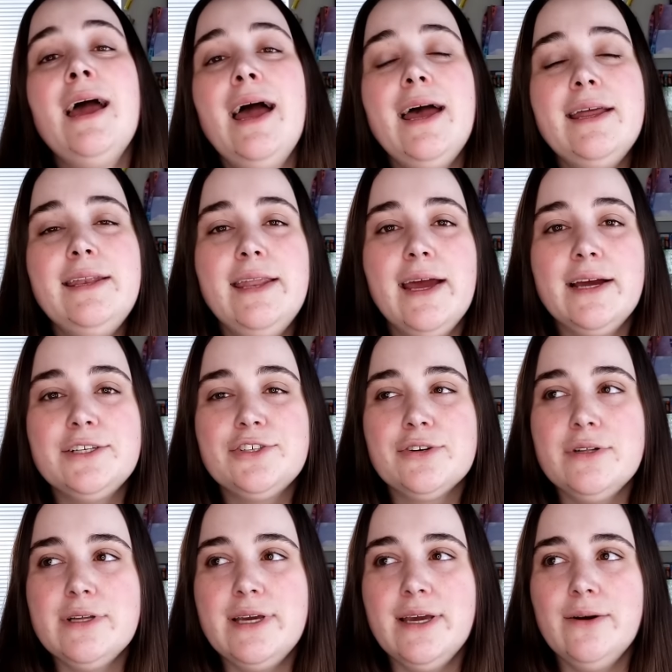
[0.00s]
And
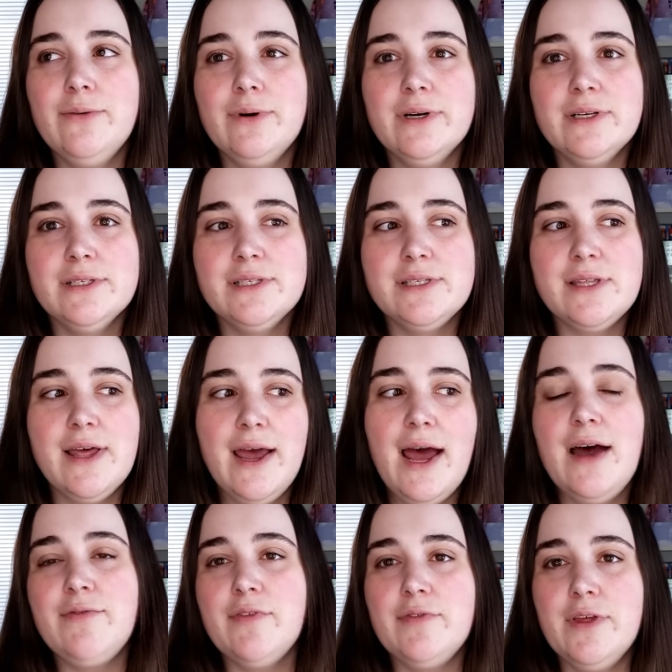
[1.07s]
naturally it was the
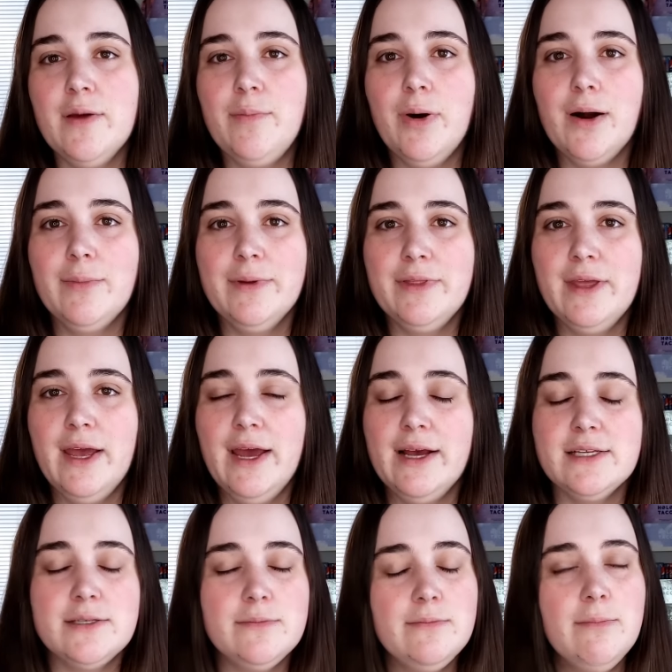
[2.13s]
half of the apartment that
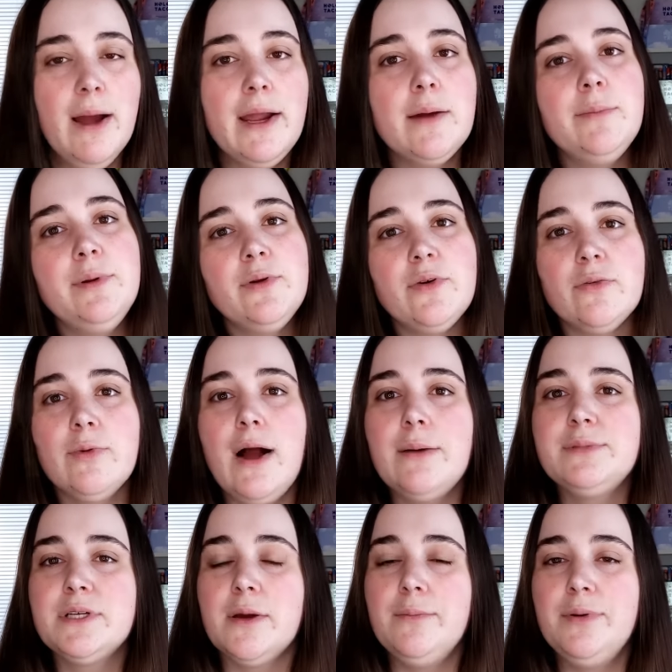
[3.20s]
has my computer,
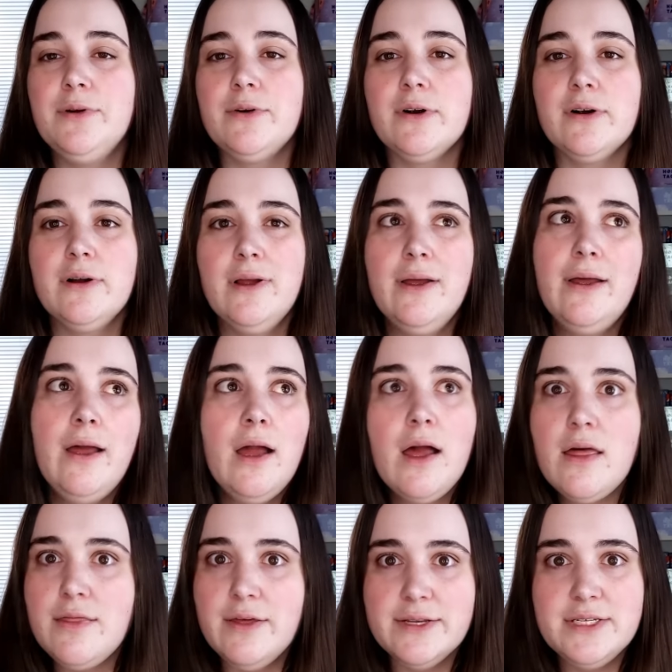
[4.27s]
Rob's computer,
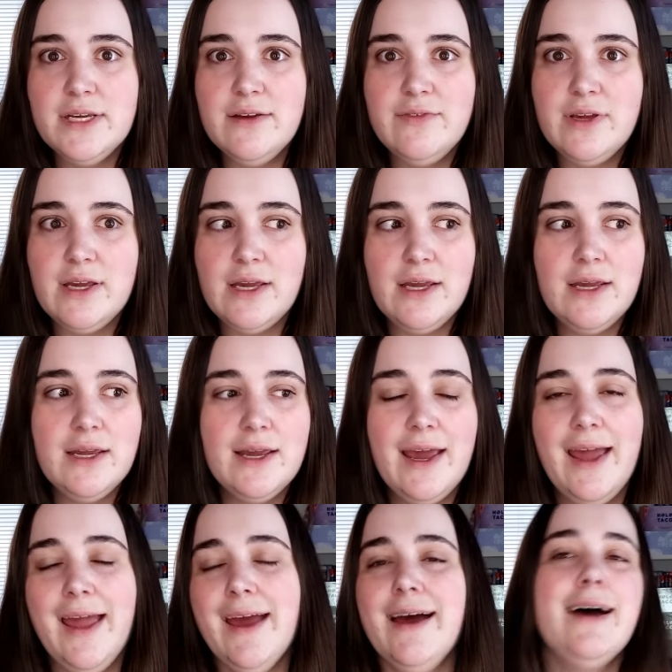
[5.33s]
the TV,
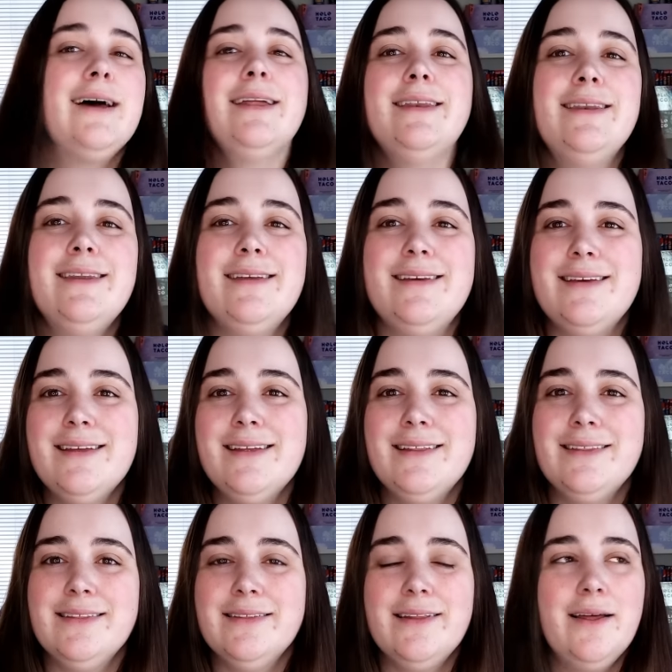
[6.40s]
and
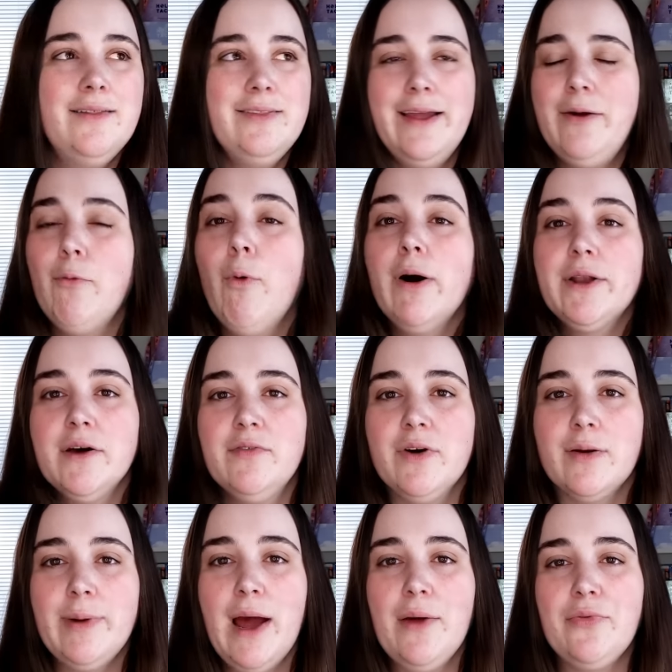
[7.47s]
like one of
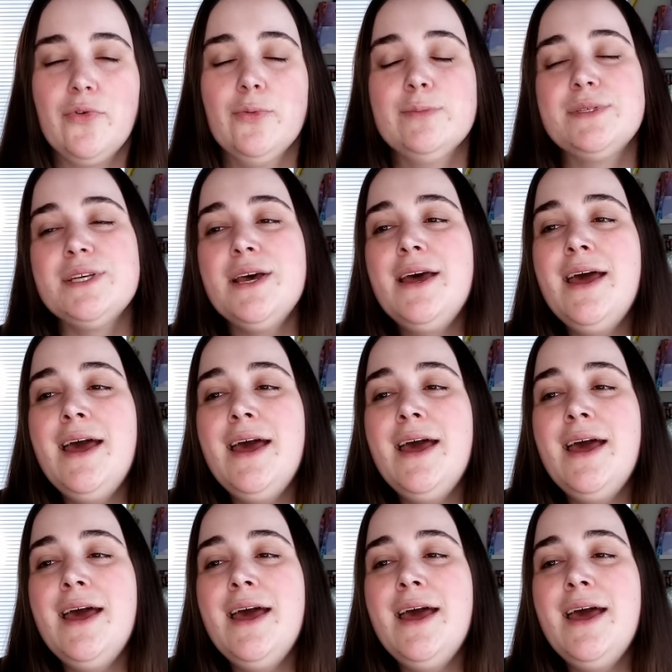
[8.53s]
our bathrooms.